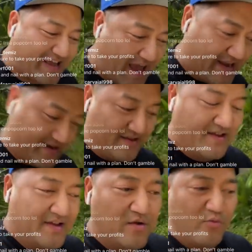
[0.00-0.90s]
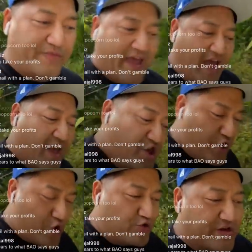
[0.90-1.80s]
again with a
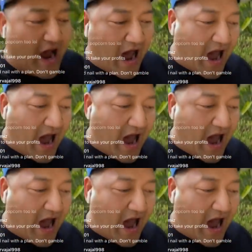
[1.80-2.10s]
huge